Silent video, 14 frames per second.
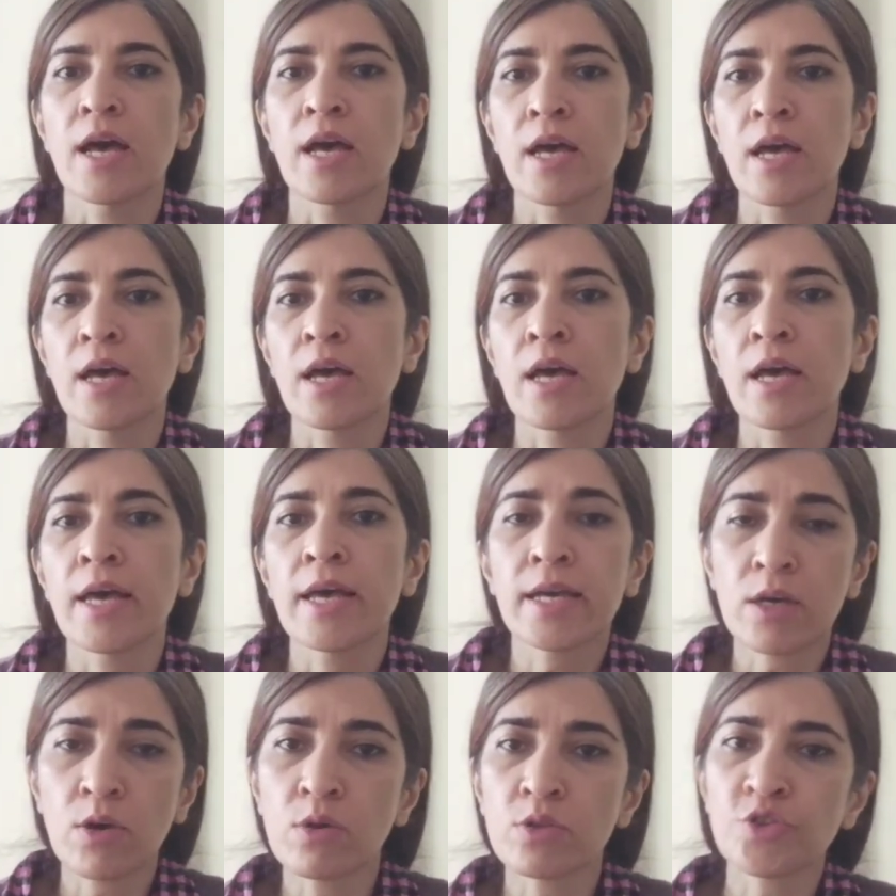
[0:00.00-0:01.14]

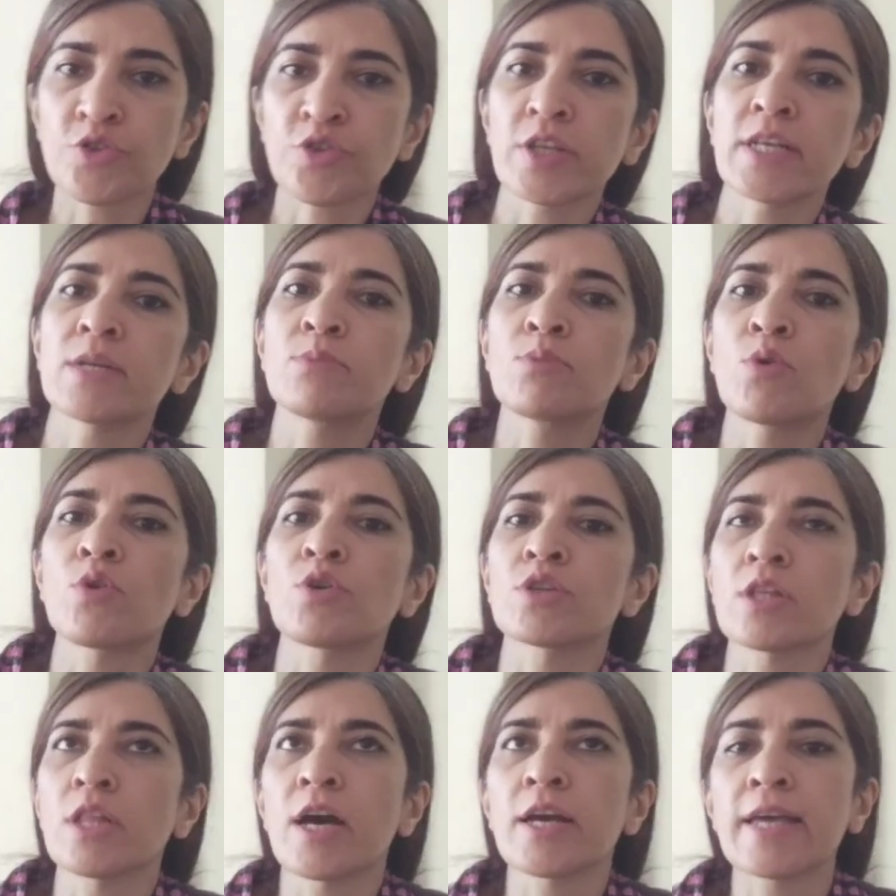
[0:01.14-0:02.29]
a controller board
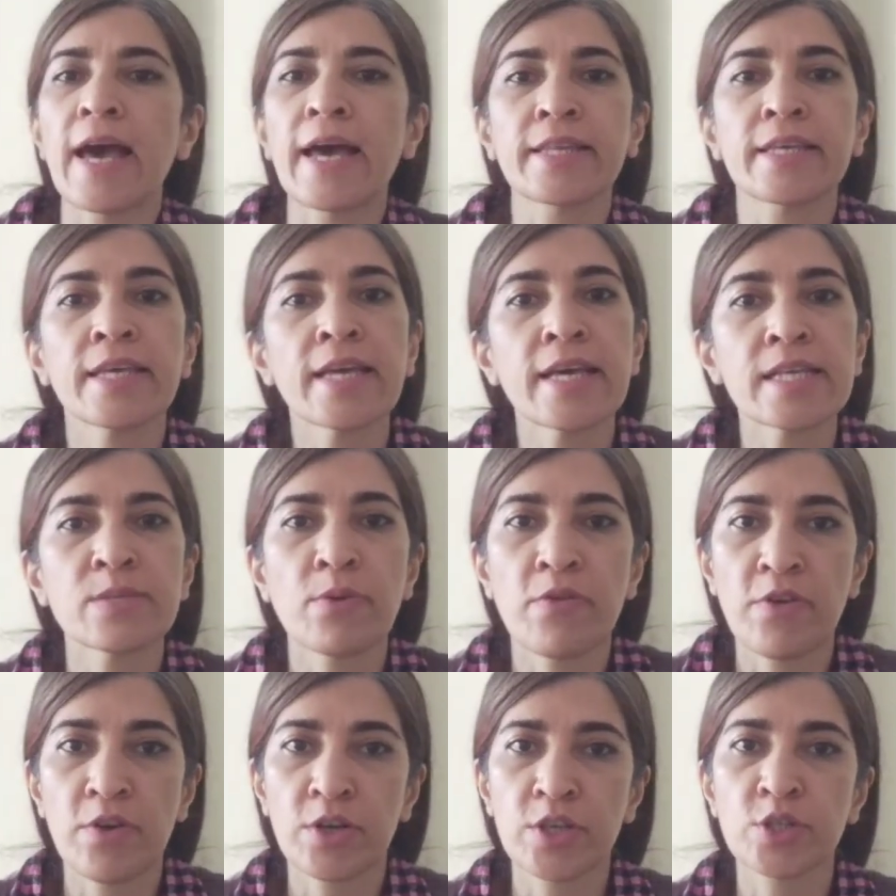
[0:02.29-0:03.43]
like an
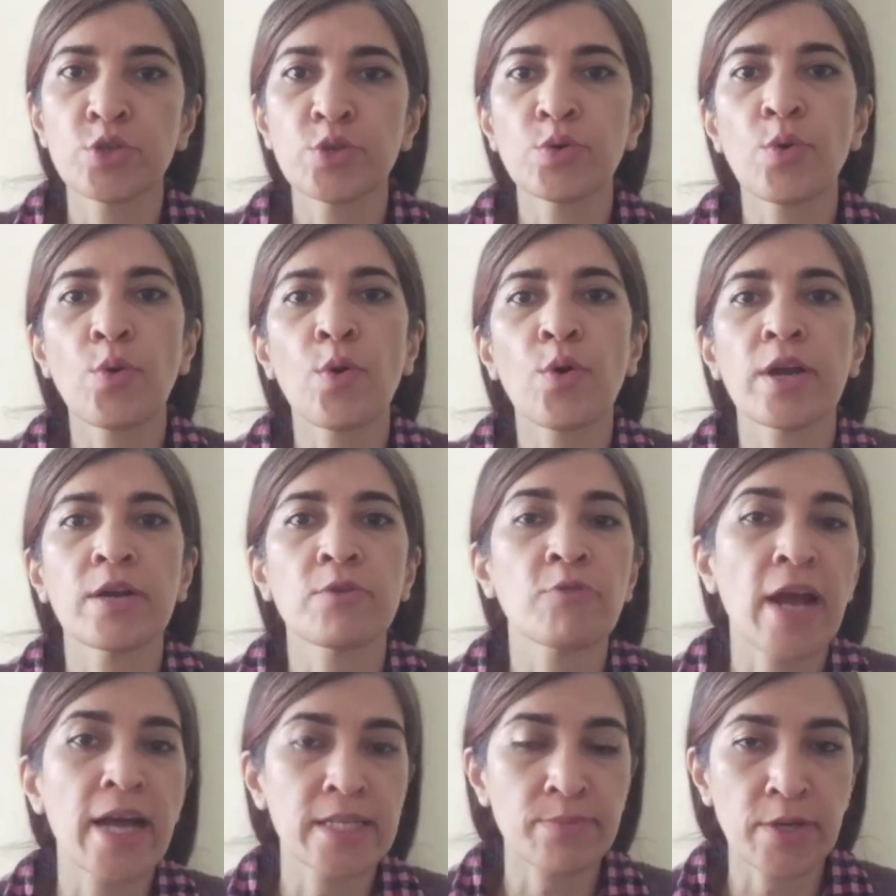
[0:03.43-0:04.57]
ESP32 or a
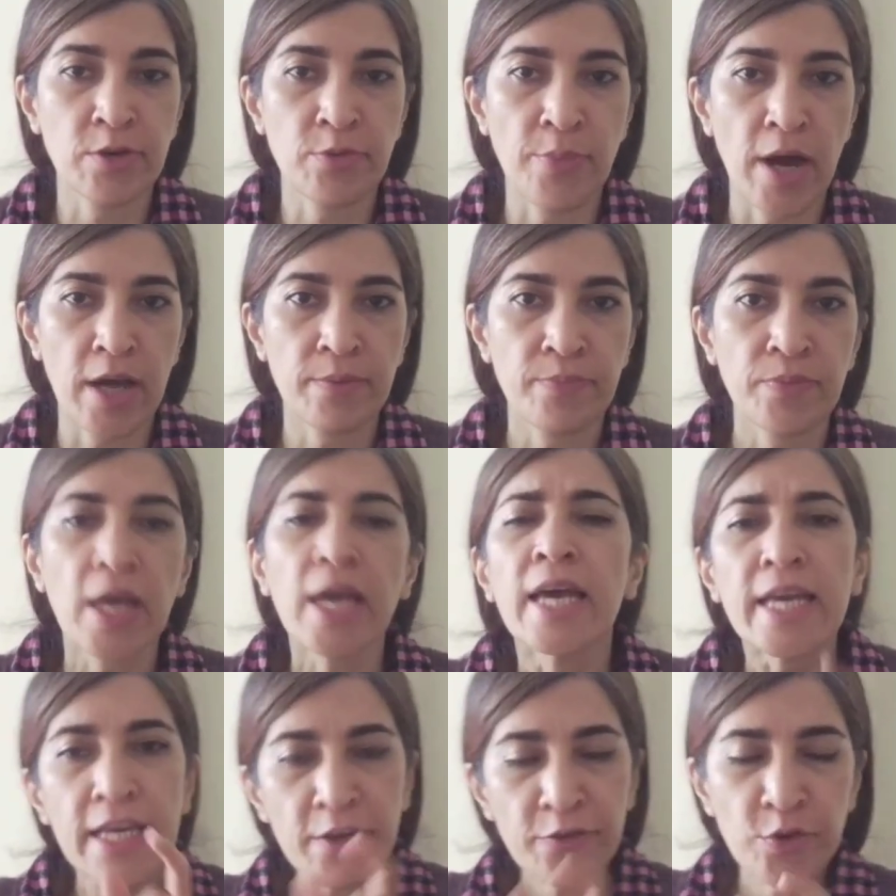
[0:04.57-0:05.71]
Raspberry Pi.
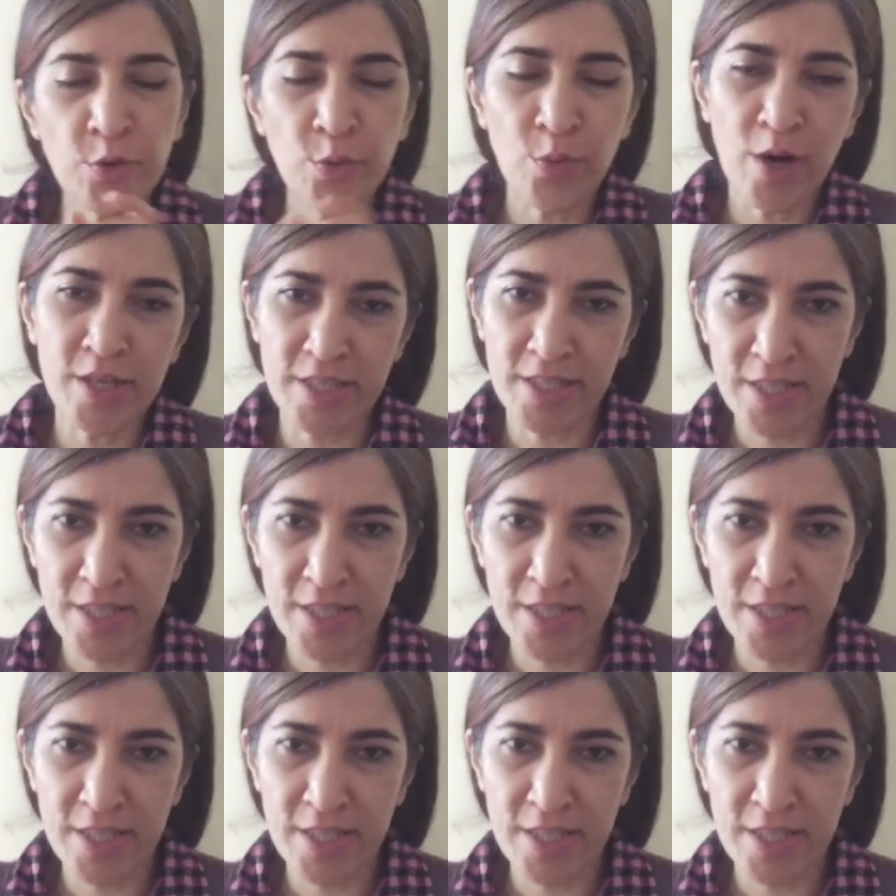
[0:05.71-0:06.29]
If you want